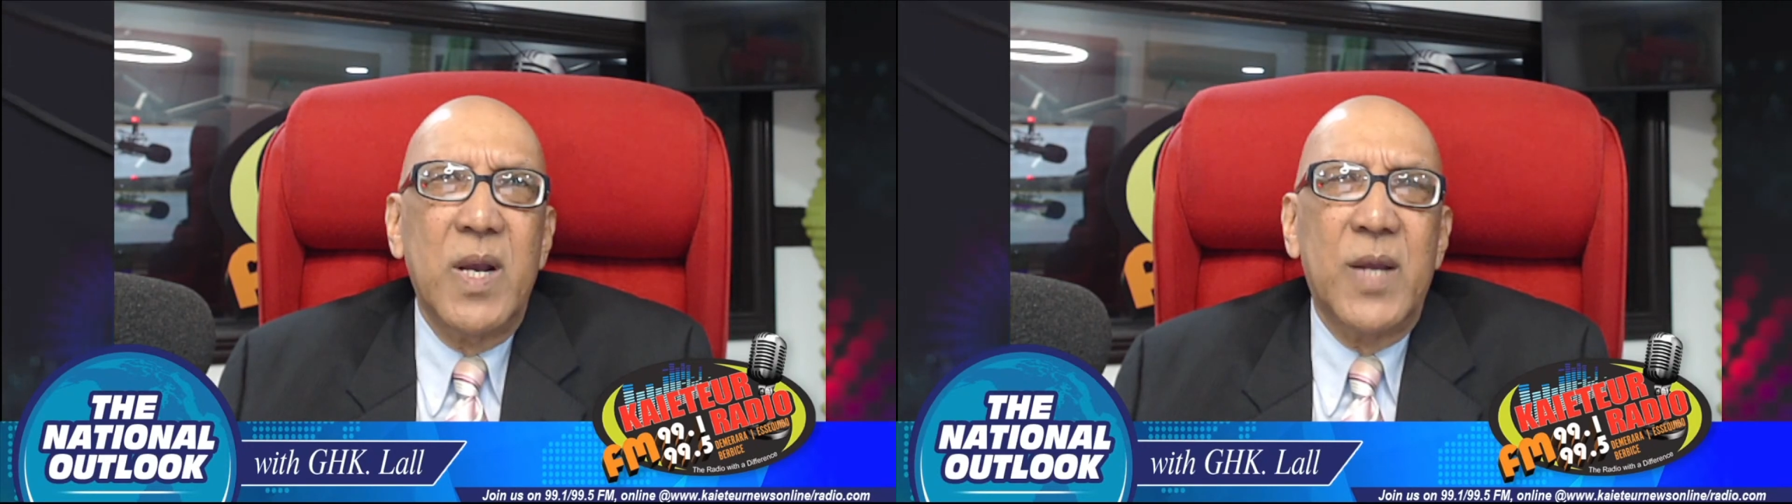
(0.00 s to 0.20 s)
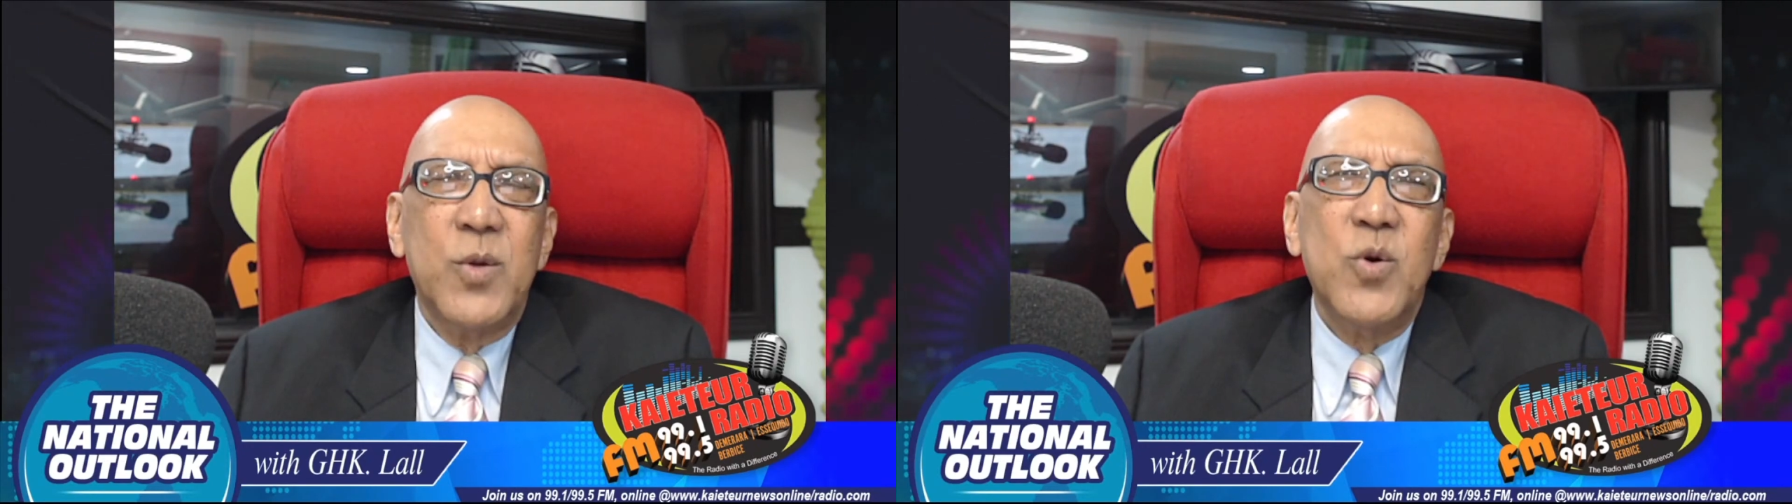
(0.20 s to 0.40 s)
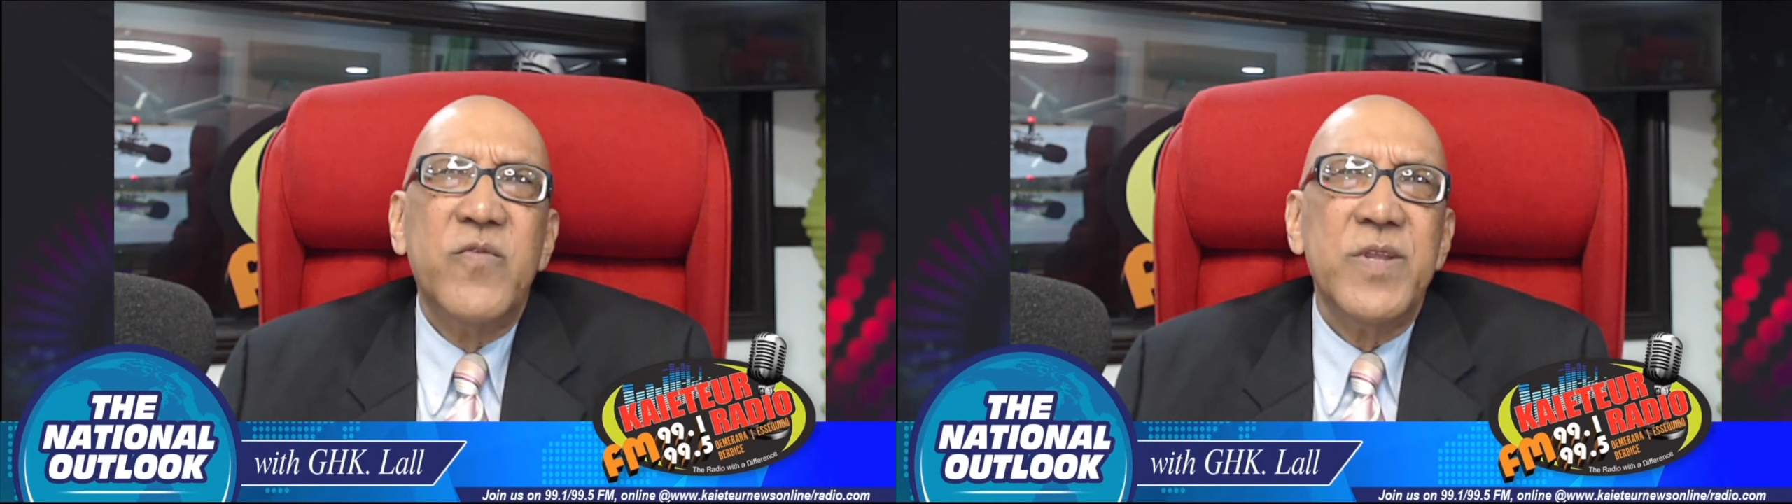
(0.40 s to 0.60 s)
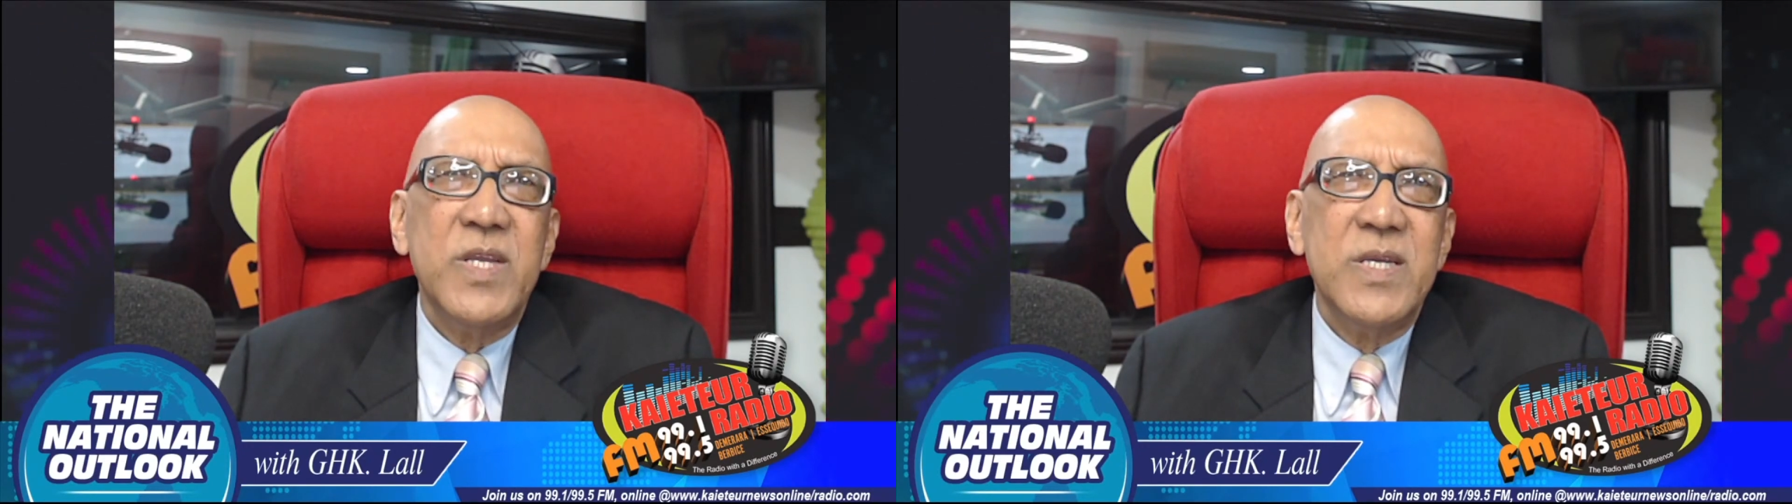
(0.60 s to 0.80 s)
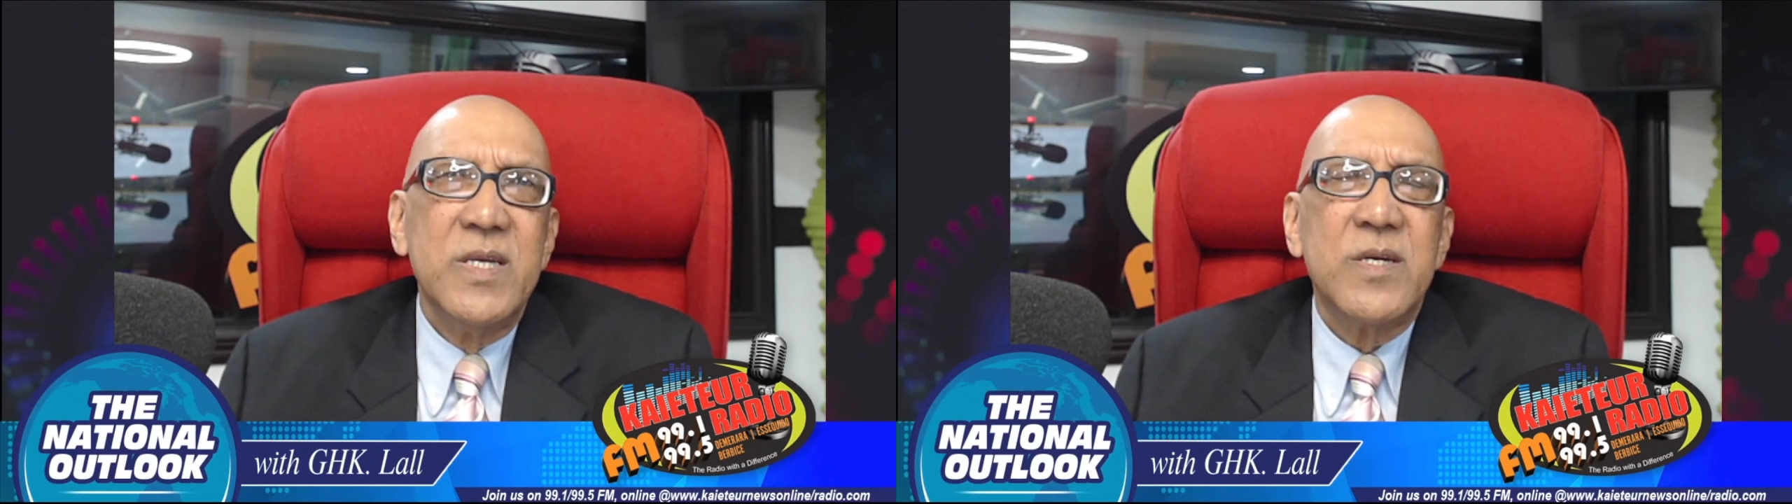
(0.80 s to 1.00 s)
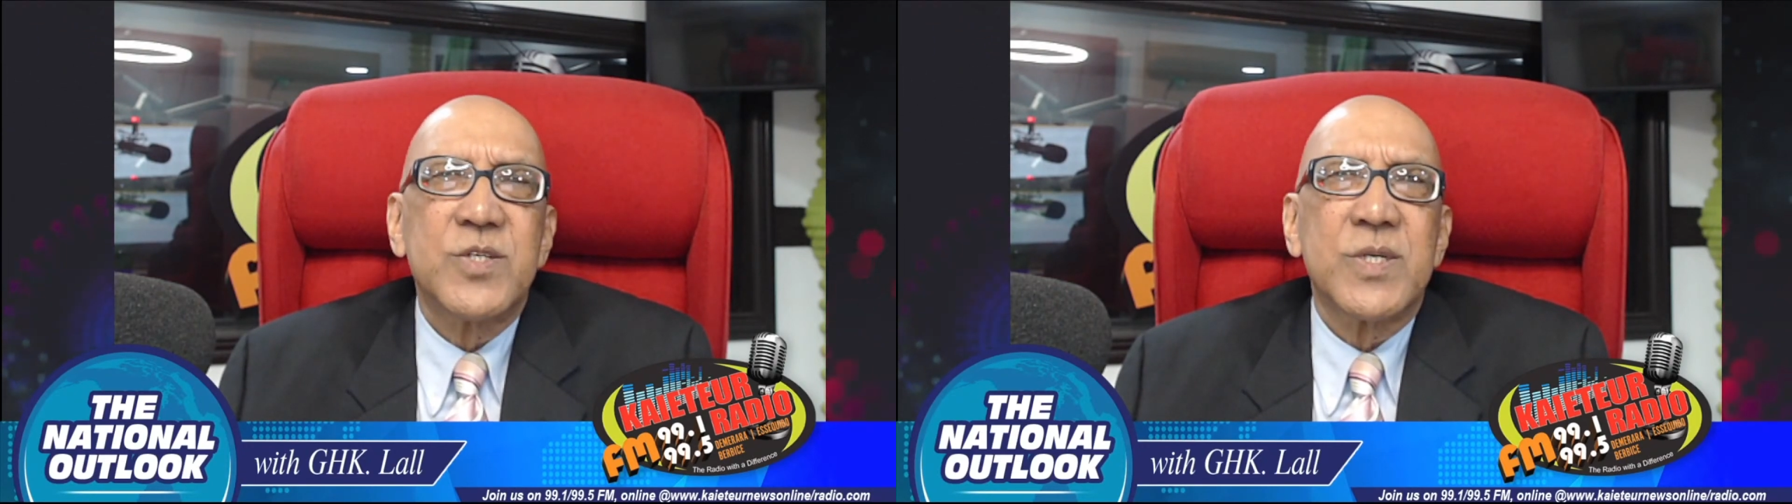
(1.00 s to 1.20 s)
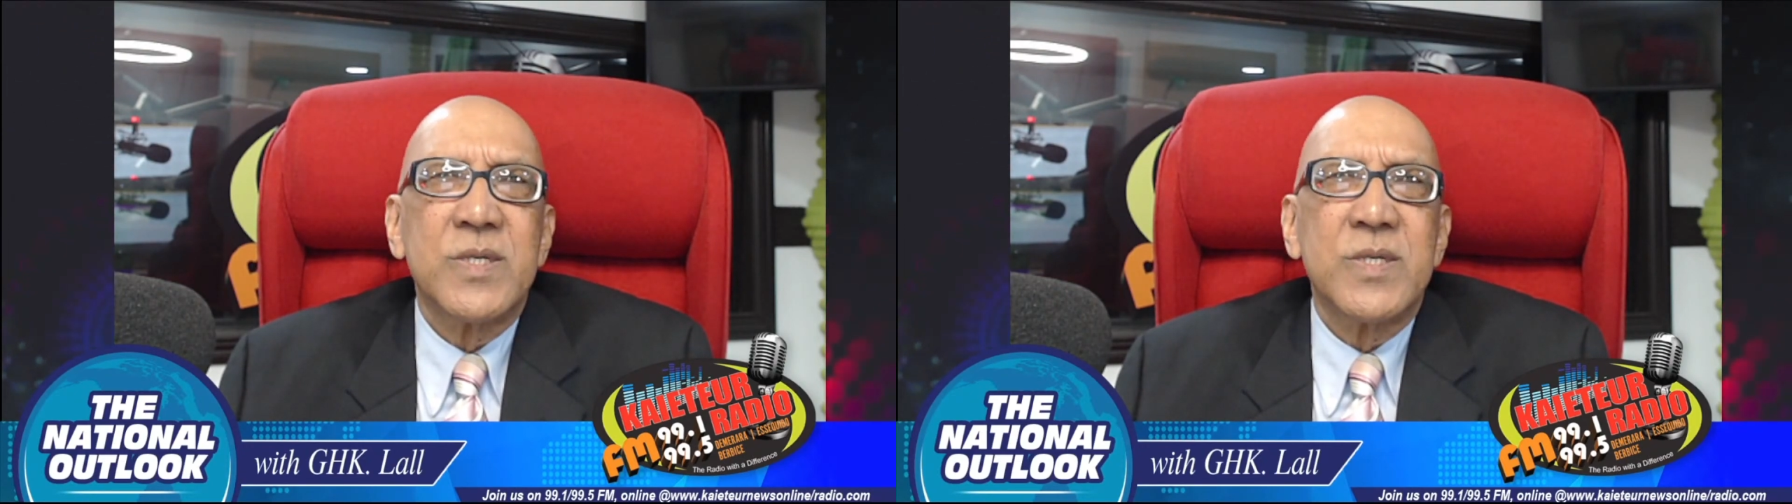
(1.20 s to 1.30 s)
And over the years and